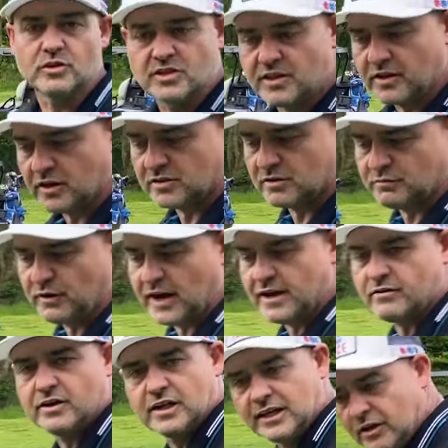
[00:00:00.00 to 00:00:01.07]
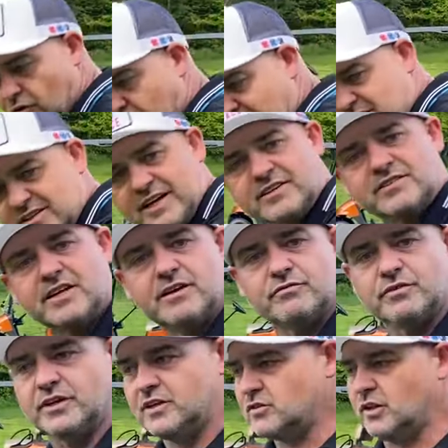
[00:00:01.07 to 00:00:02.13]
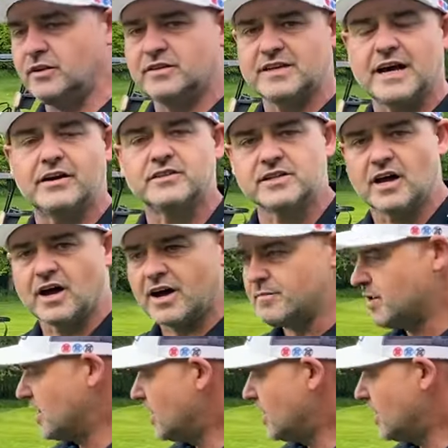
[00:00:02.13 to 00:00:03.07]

he's either got to fire early or excessive, and he's out of time.